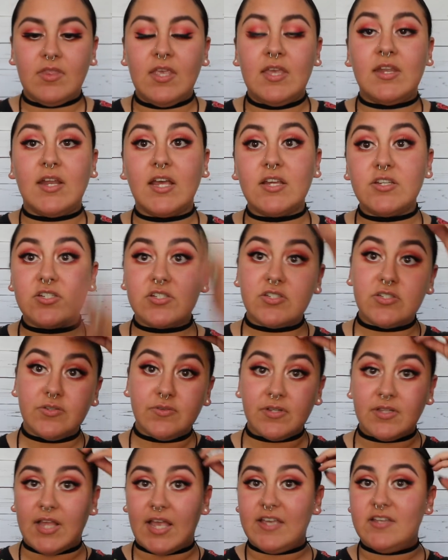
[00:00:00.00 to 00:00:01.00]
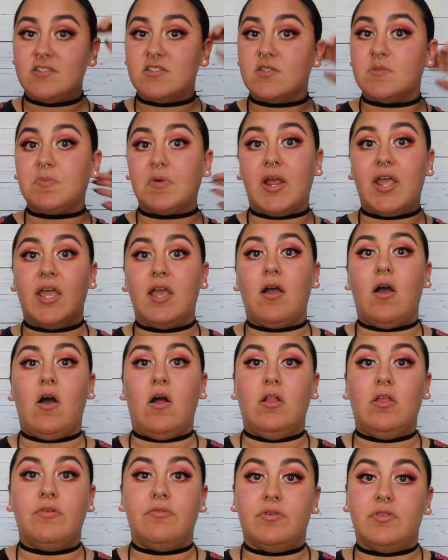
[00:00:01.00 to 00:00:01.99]
and I just do a light spray
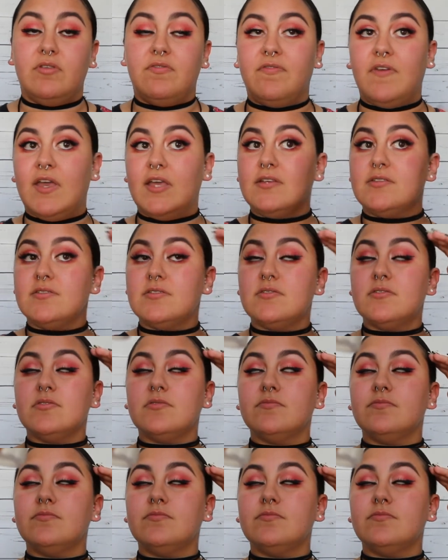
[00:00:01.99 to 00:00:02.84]
all over the face.